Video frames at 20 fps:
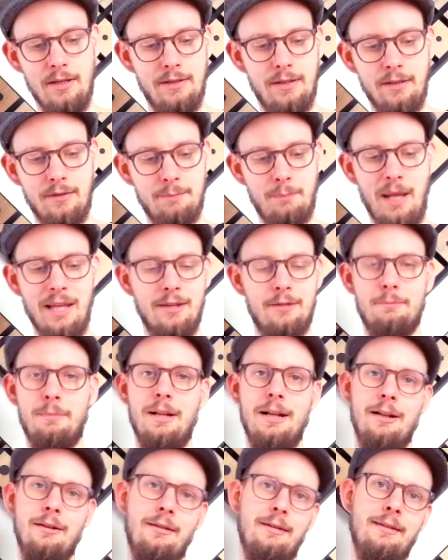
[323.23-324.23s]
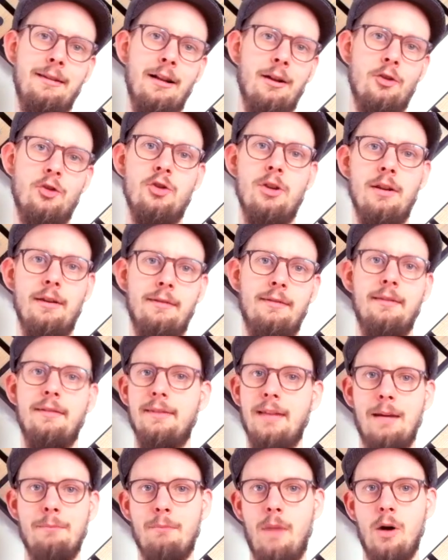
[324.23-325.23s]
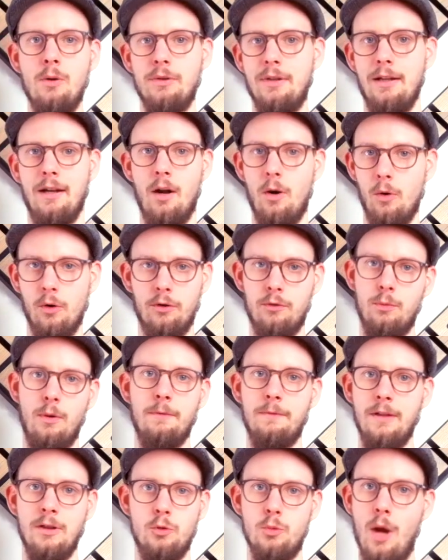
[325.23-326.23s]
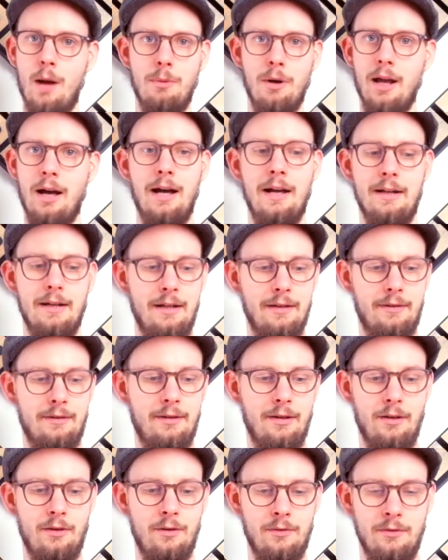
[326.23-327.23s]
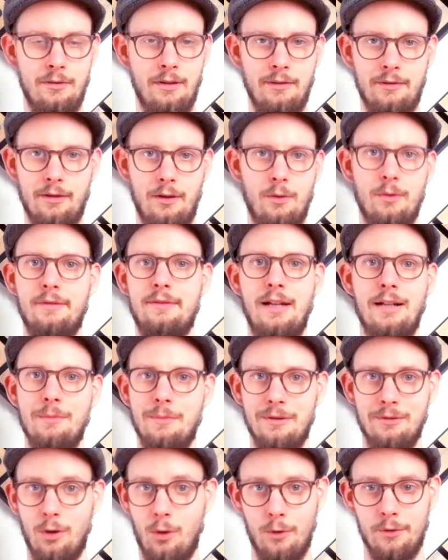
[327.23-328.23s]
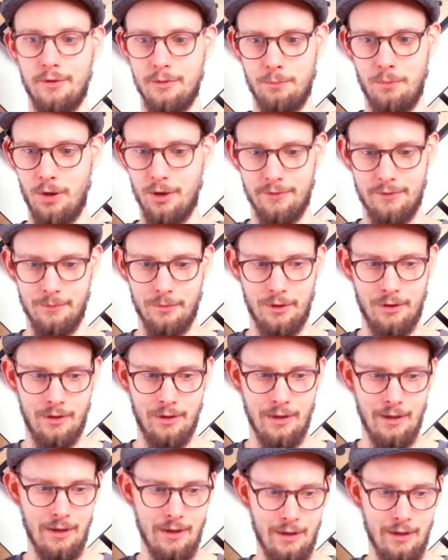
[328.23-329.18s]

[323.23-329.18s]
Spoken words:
this base plate still shares the same mounting holes with the treble hi-hat, so this whole setup is also possible.